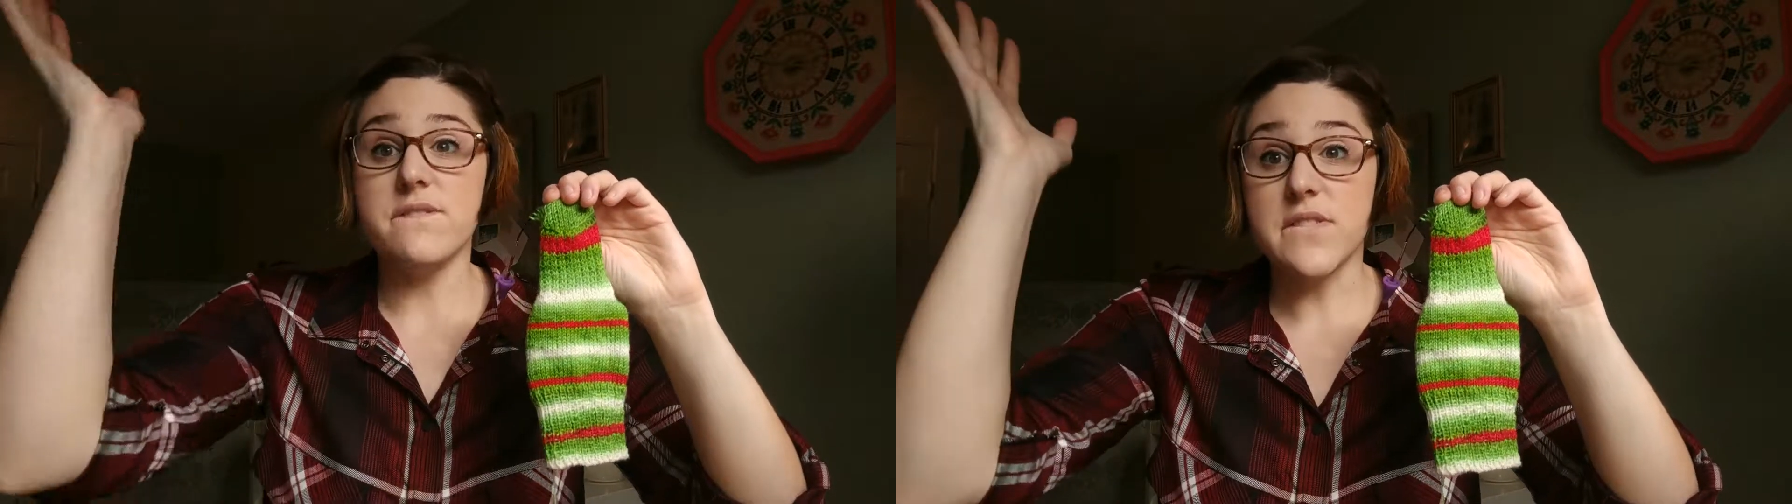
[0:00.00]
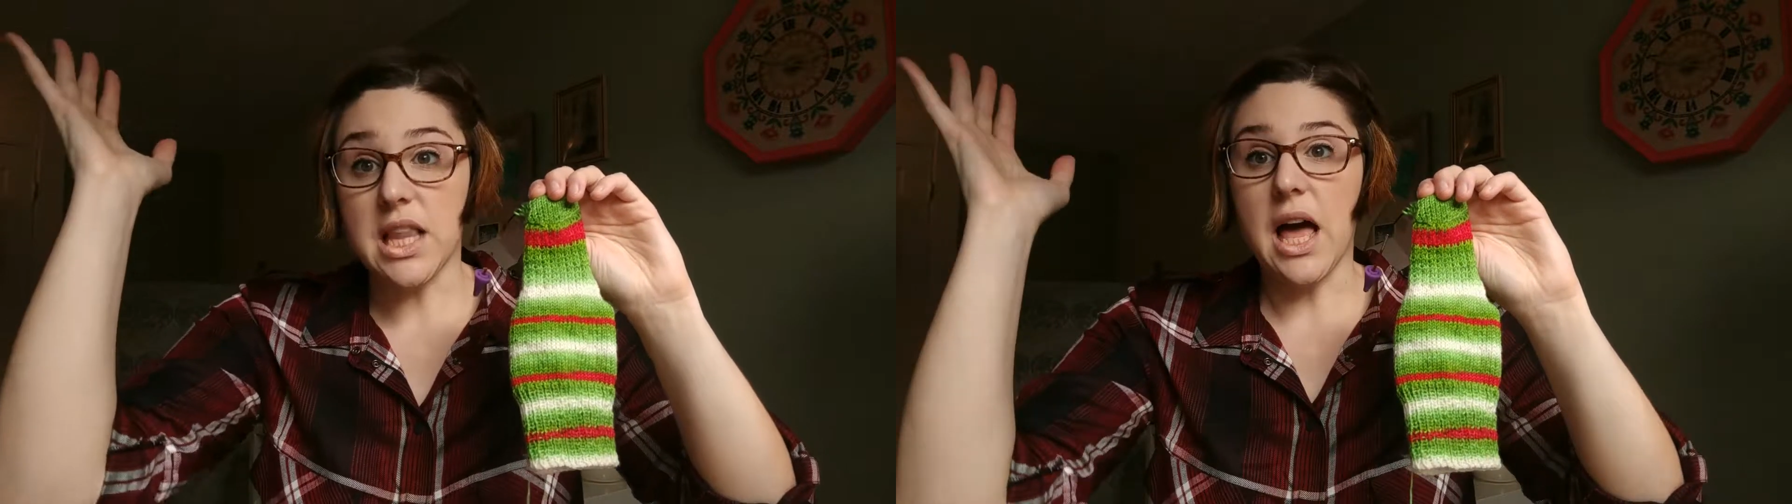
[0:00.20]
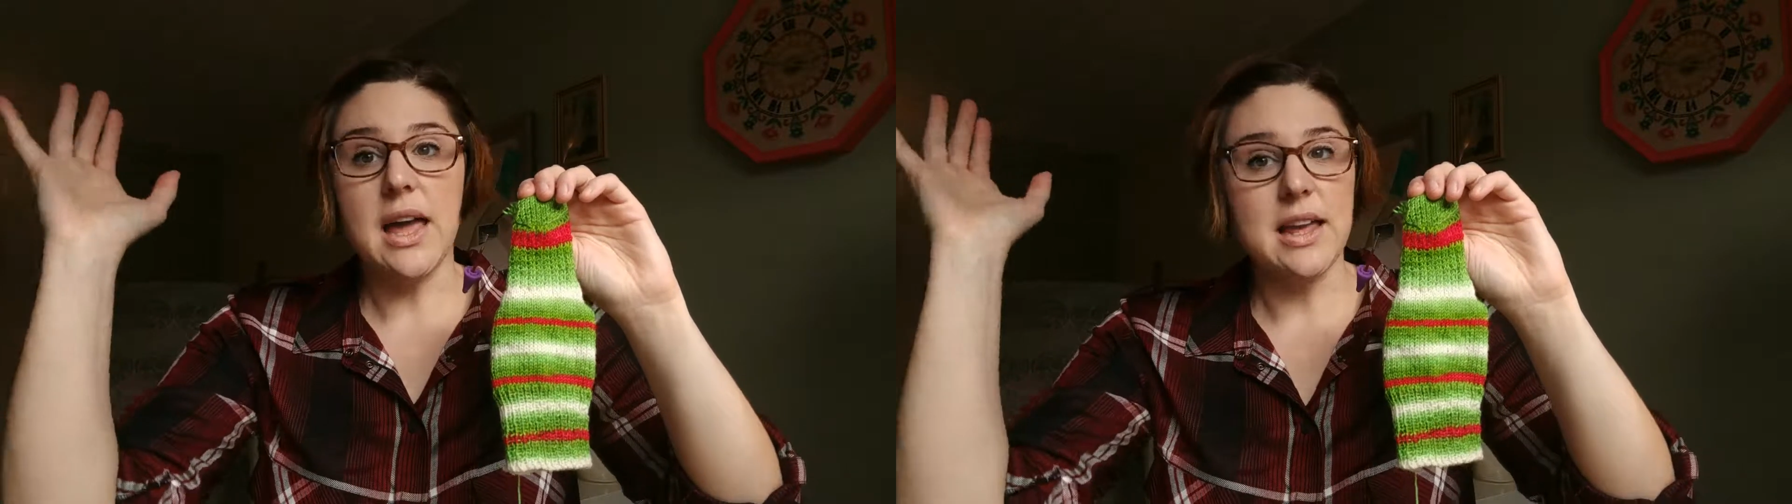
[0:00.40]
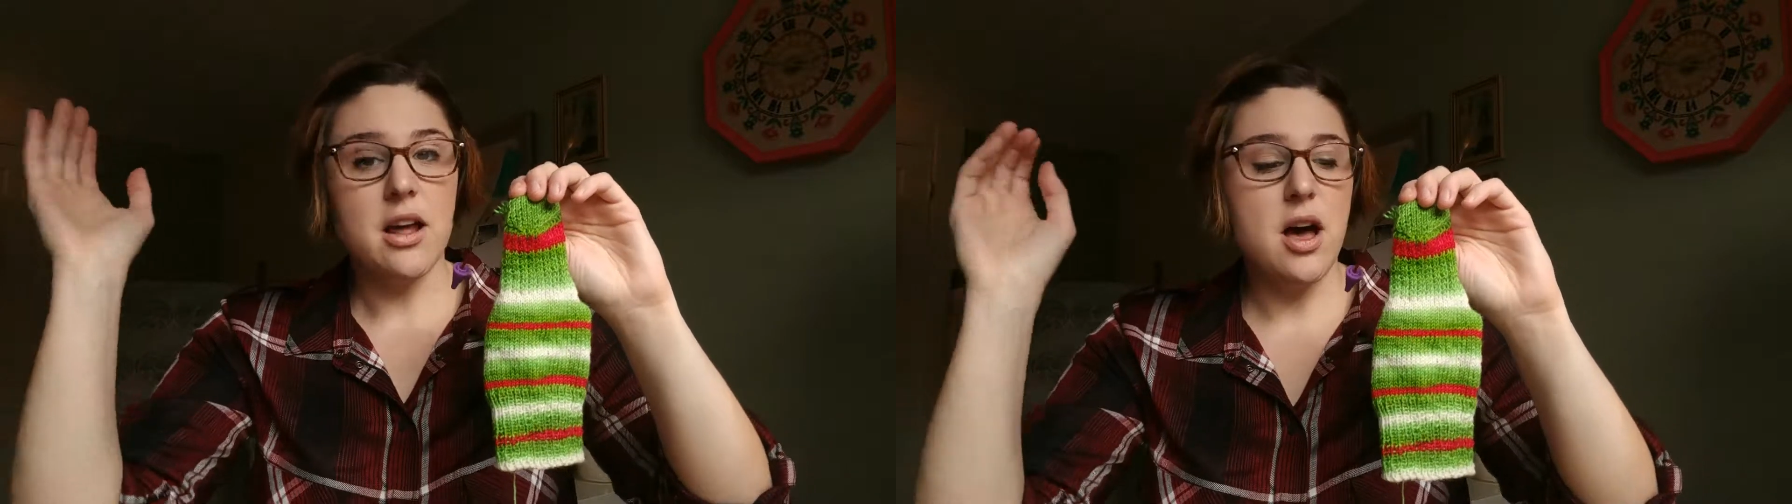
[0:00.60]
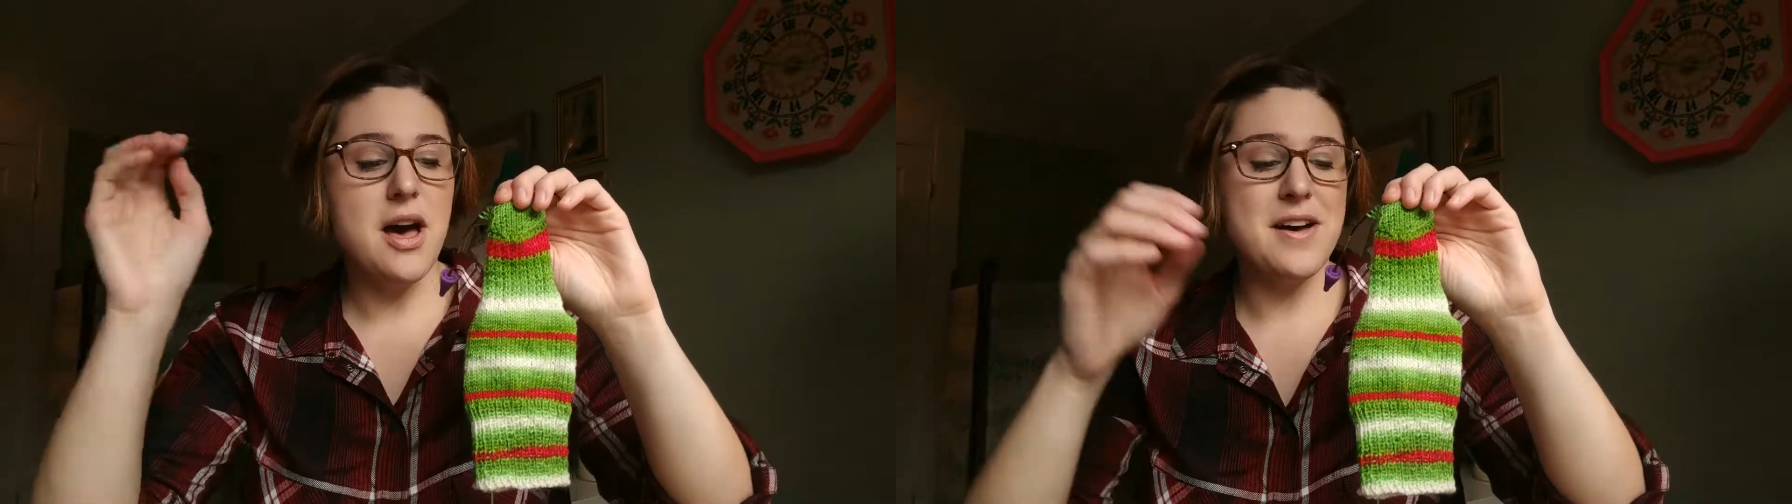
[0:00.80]
flying
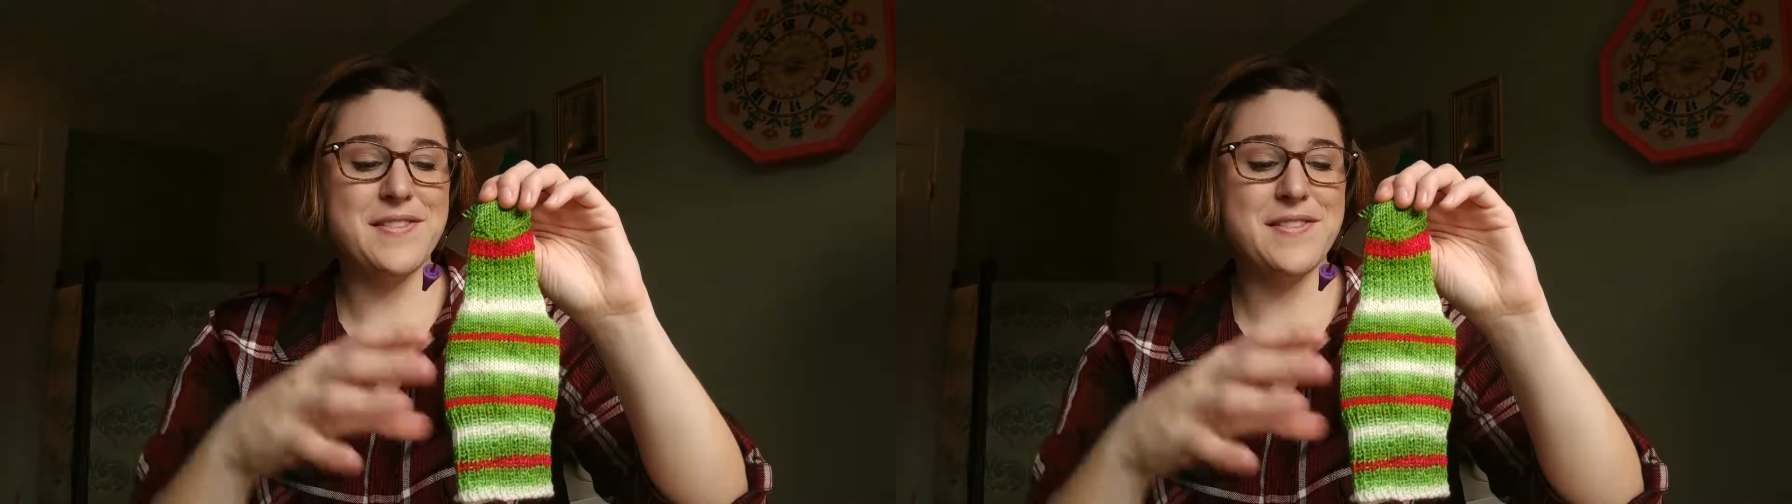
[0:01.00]
off.